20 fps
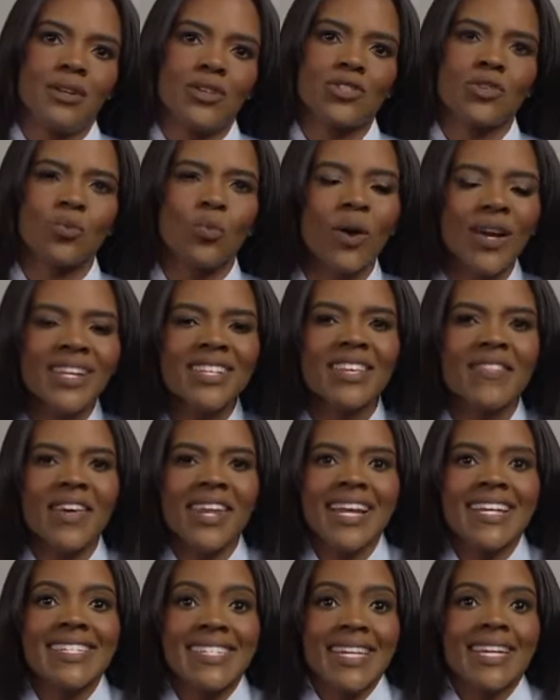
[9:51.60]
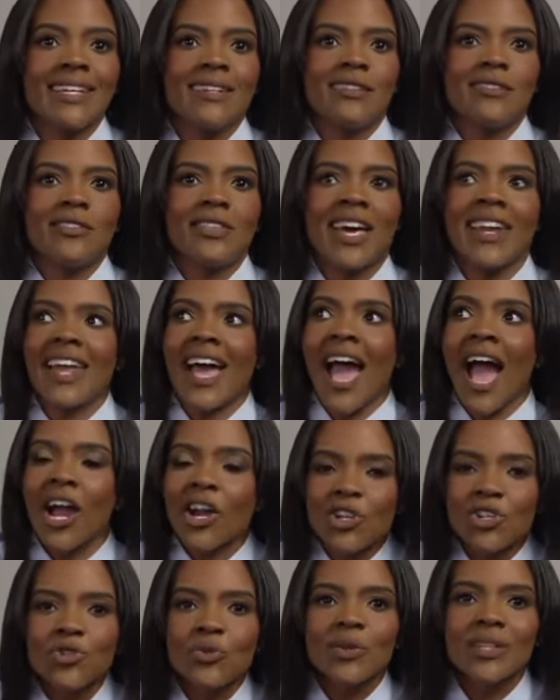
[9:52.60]
So what is it that I did that
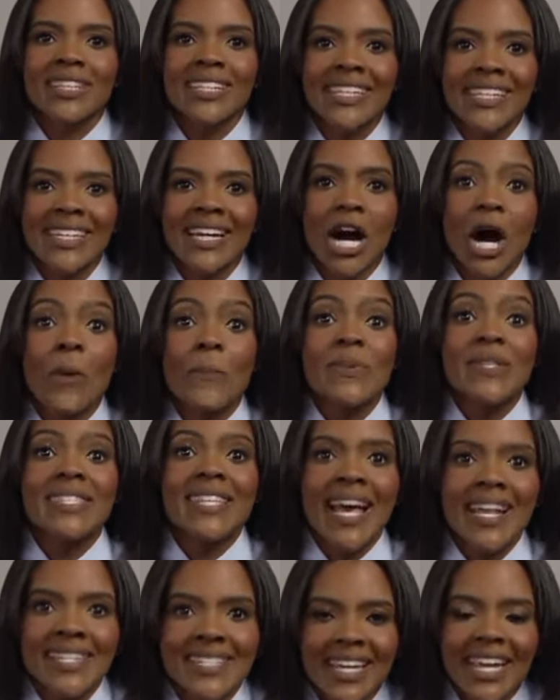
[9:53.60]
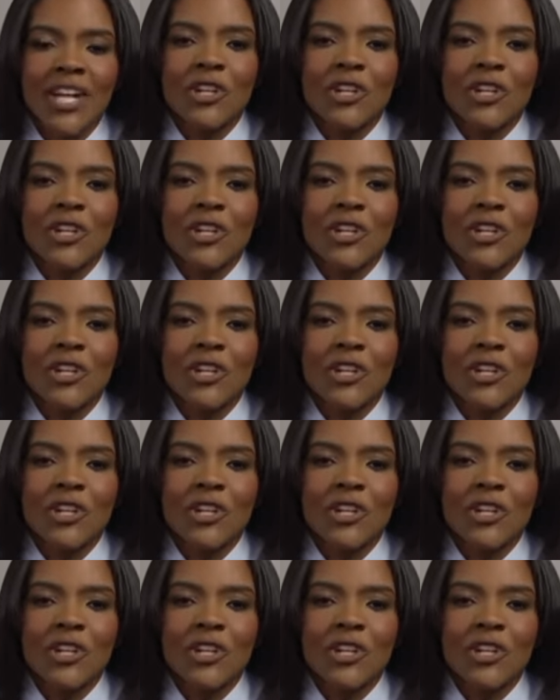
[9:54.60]
actually upset